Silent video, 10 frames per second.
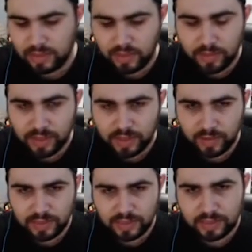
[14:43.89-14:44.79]
I'll buy the
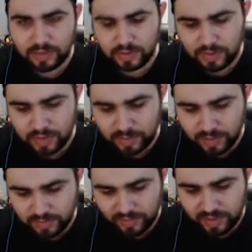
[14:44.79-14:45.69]
rest later. Just give me
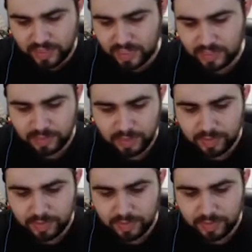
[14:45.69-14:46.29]
a Phantasma,